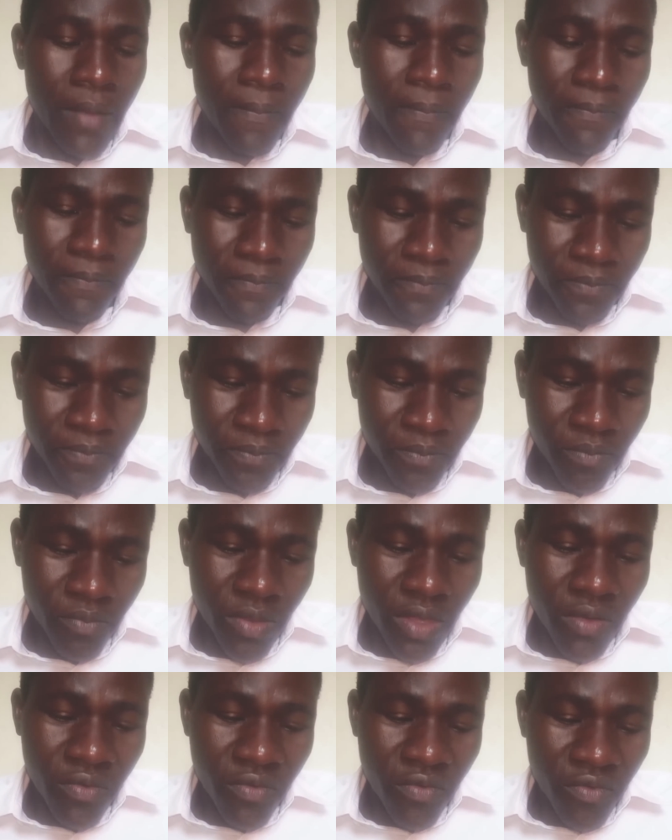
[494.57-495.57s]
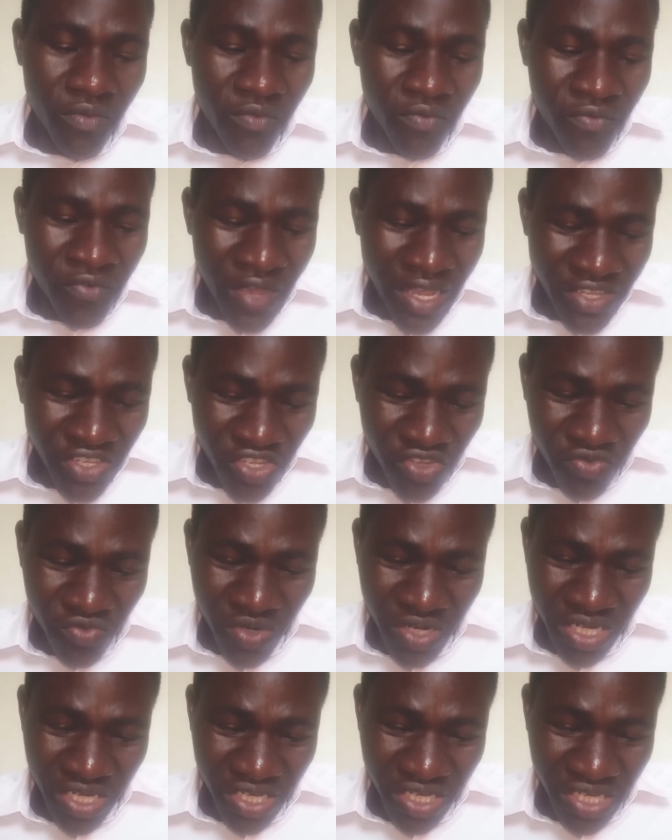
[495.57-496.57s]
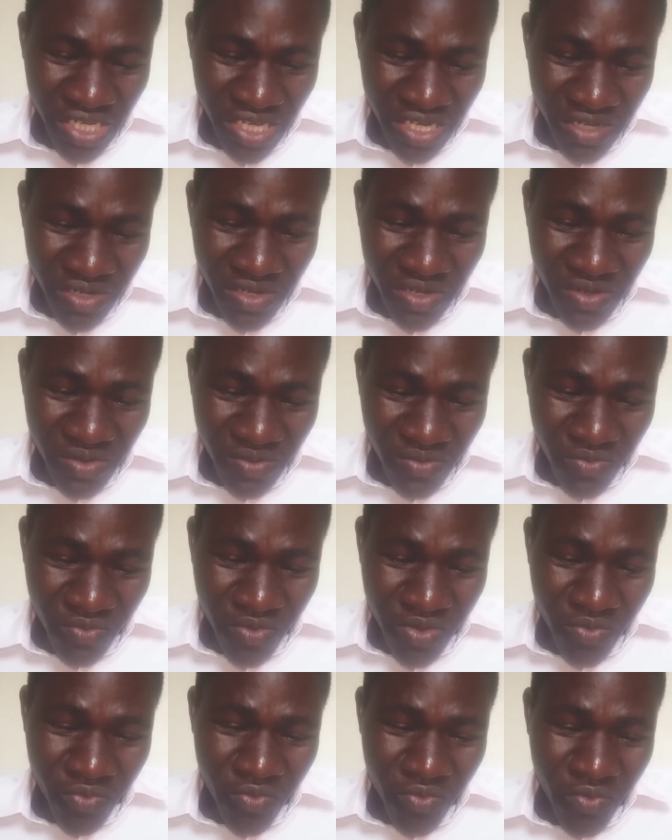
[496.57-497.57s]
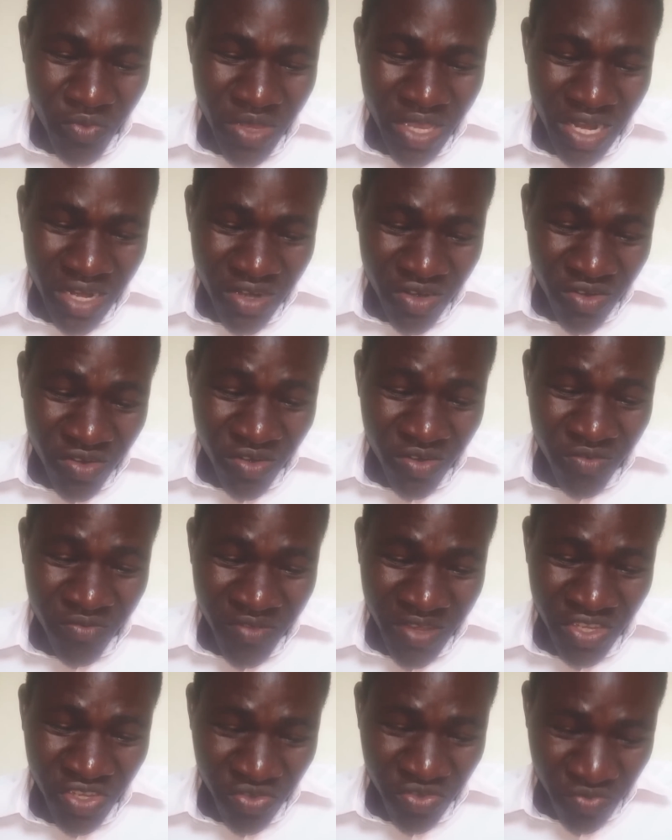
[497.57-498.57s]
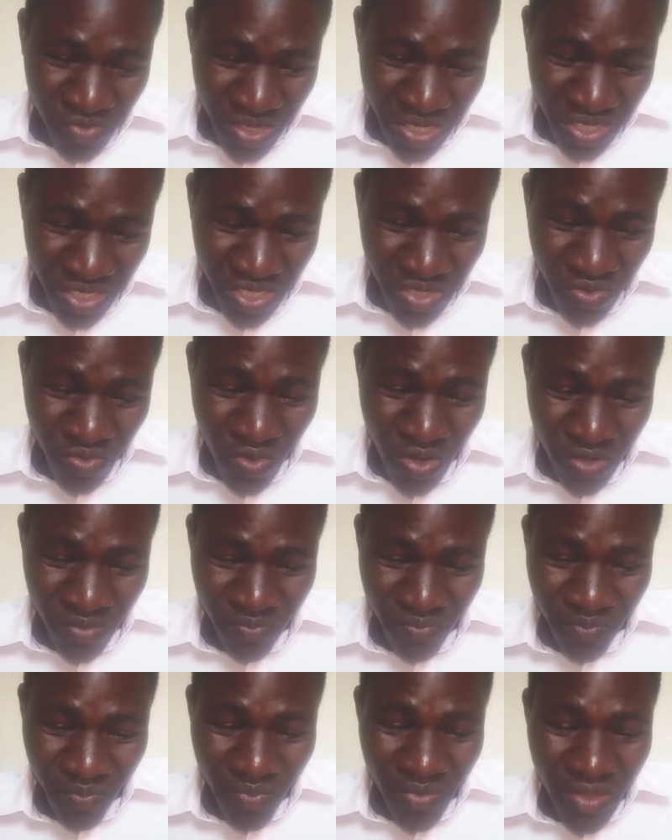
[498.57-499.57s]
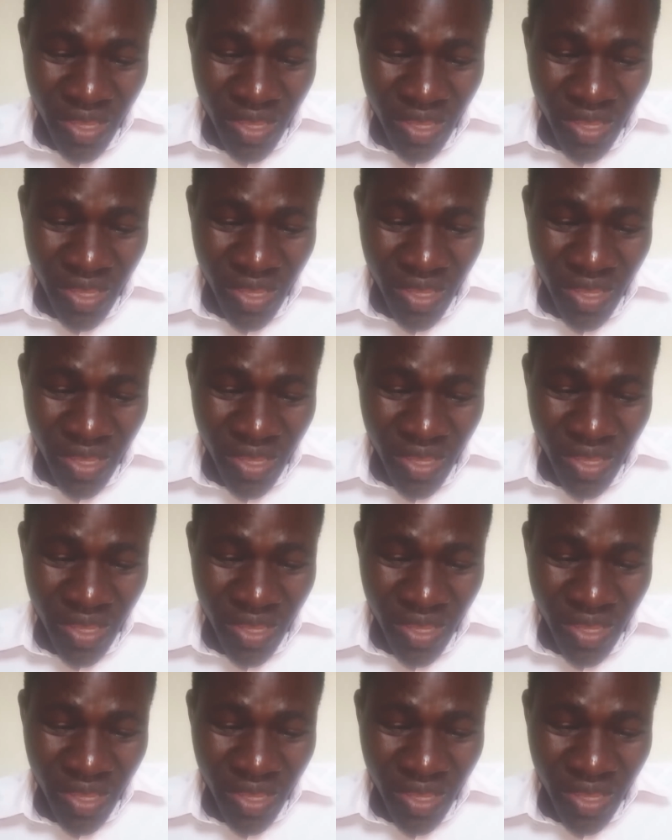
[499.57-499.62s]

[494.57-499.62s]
Verse 20, we are on verse 21.